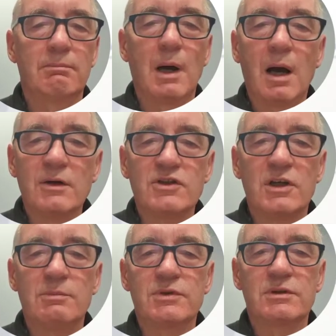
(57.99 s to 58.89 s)

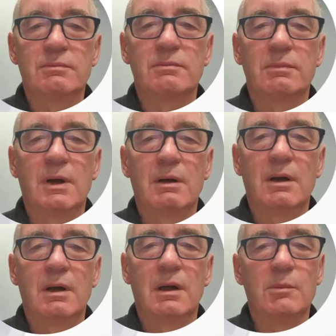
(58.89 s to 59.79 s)
partnerships,
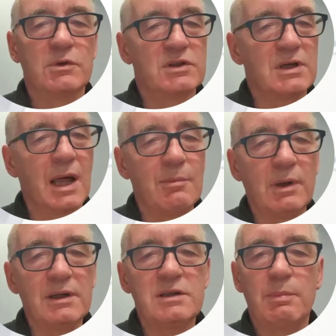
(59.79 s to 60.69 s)
limited
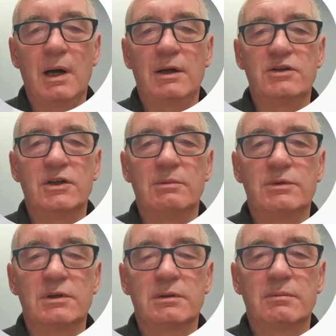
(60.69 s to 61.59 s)
liability
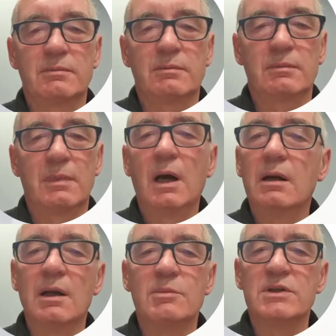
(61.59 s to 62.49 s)
partnerships,
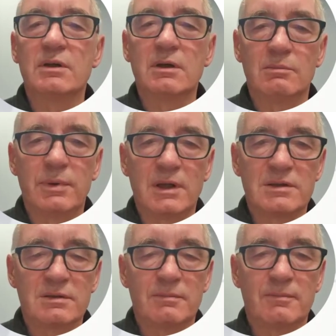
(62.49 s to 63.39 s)
and limited
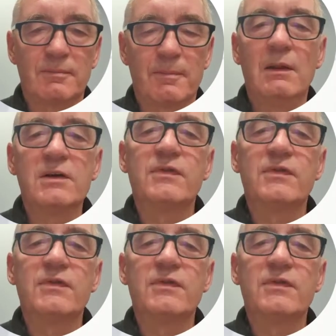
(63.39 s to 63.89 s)
companies. In